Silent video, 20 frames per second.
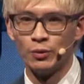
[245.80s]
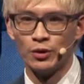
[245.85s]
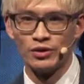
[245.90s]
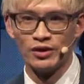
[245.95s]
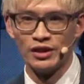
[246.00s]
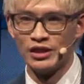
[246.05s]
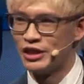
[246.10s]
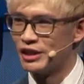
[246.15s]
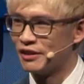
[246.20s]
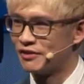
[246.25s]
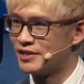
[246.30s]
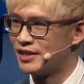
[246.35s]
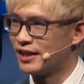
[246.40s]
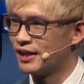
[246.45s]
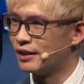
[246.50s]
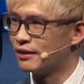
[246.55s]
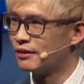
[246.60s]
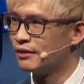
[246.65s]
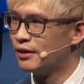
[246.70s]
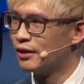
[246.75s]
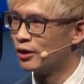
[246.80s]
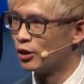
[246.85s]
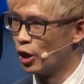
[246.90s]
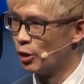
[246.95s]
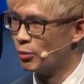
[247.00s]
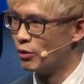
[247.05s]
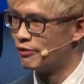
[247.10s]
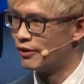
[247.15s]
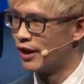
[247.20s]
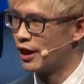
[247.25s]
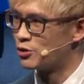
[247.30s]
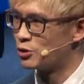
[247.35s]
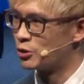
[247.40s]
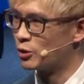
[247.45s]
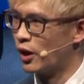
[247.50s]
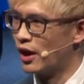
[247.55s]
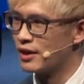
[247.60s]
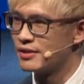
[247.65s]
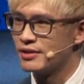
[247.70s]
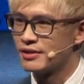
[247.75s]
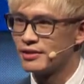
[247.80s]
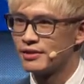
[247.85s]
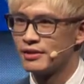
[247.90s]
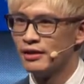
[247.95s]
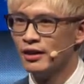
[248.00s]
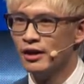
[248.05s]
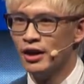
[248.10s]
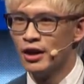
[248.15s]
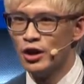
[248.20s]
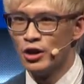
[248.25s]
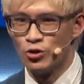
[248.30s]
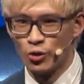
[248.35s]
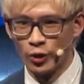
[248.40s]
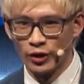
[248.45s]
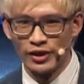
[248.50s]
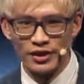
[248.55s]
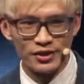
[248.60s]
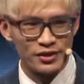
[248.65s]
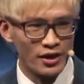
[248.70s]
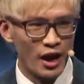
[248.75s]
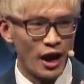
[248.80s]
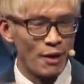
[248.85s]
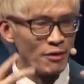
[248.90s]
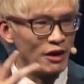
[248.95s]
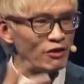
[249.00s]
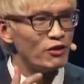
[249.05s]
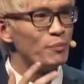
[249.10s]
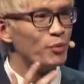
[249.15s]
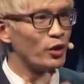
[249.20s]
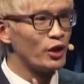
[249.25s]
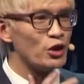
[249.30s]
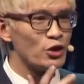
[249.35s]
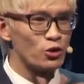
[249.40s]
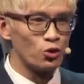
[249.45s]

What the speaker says: was the GFC, global financial crisis. During this time, everybody